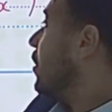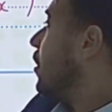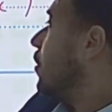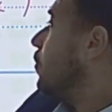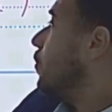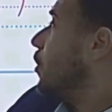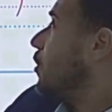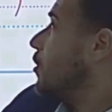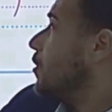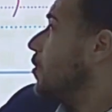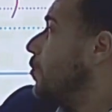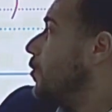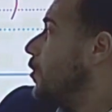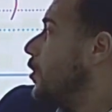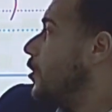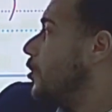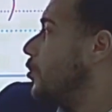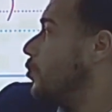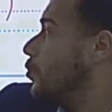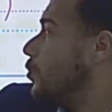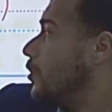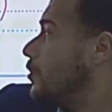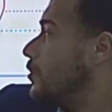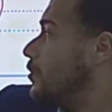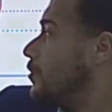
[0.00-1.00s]
then multiply
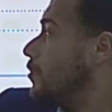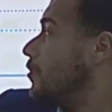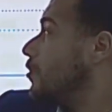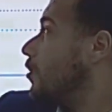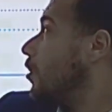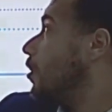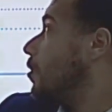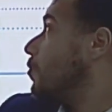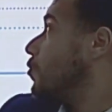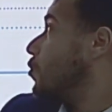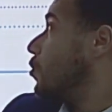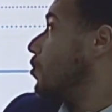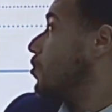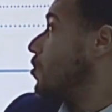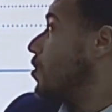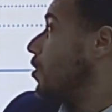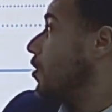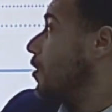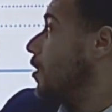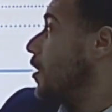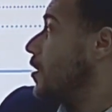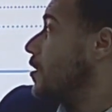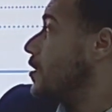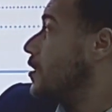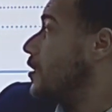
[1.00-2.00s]
1 times
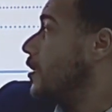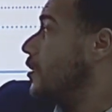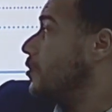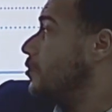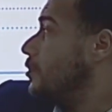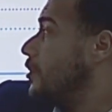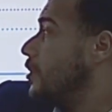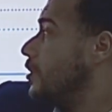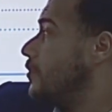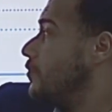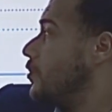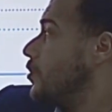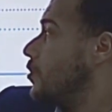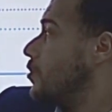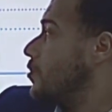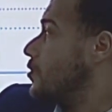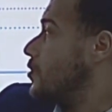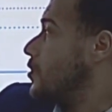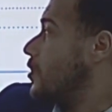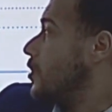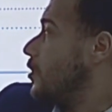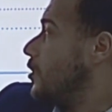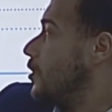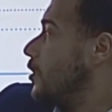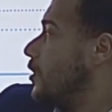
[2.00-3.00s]
cosine x, it will give you
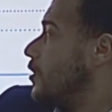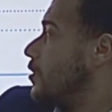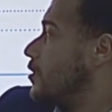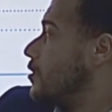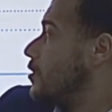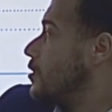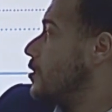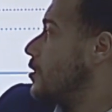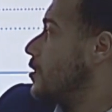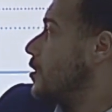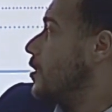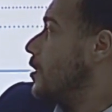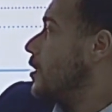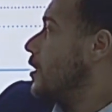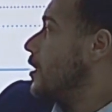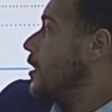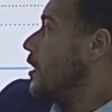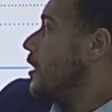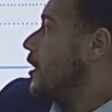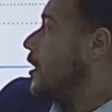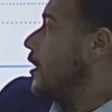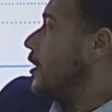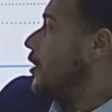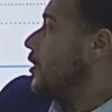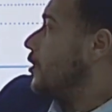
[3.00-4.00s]
cosine x.
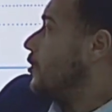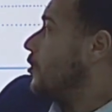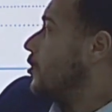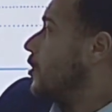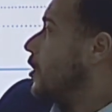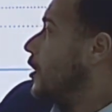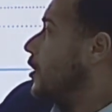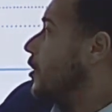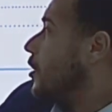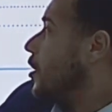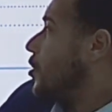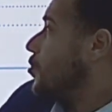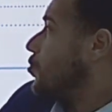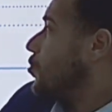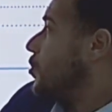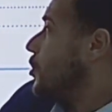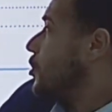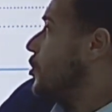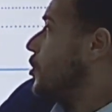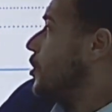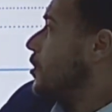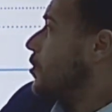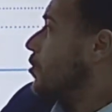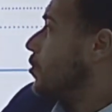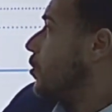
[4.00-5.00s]
And you can arrange
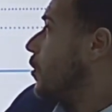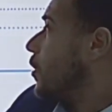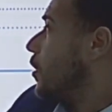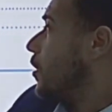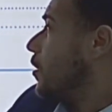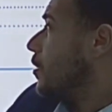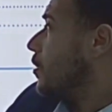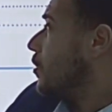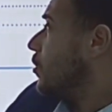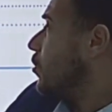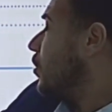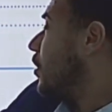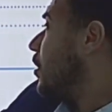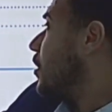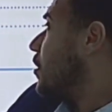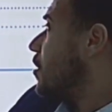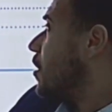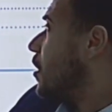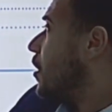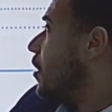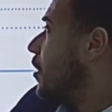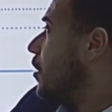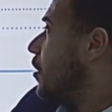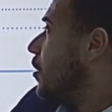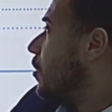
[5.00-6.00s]
it to get
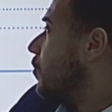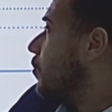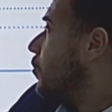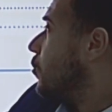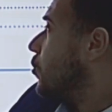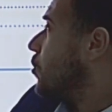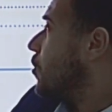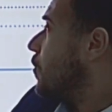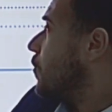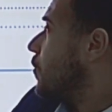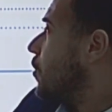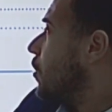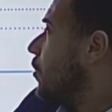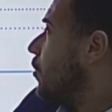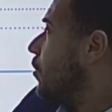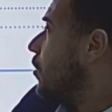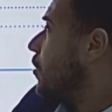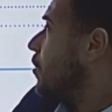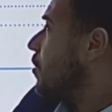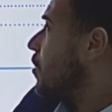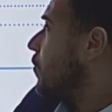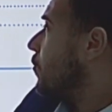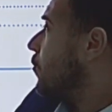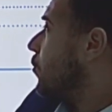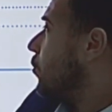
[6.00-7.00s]
the list of sign
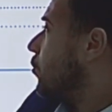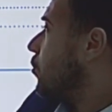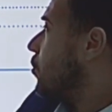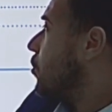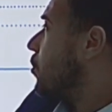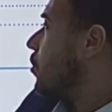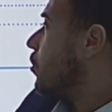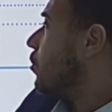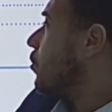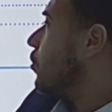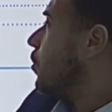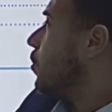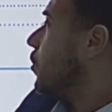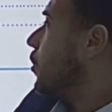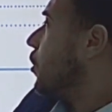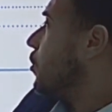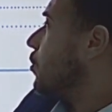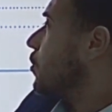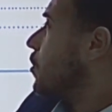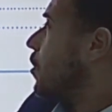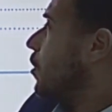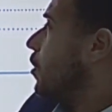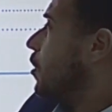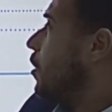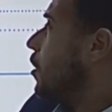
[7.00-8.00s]
in the front, so it will be
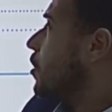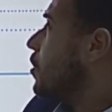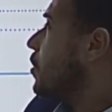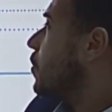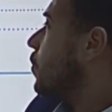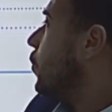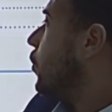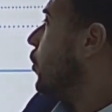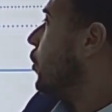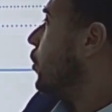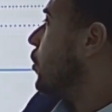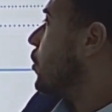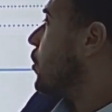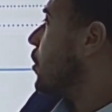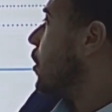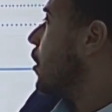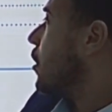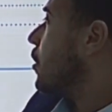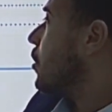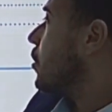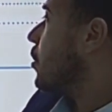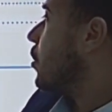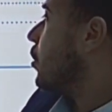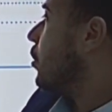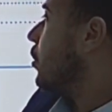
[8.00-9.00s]
cosine x minus
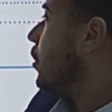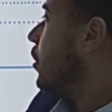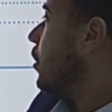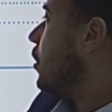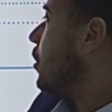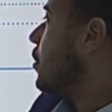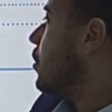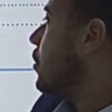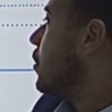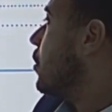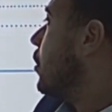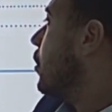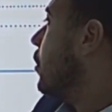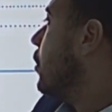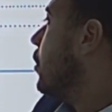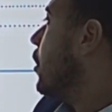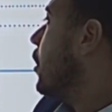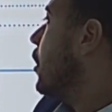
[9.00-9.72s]
x sine x.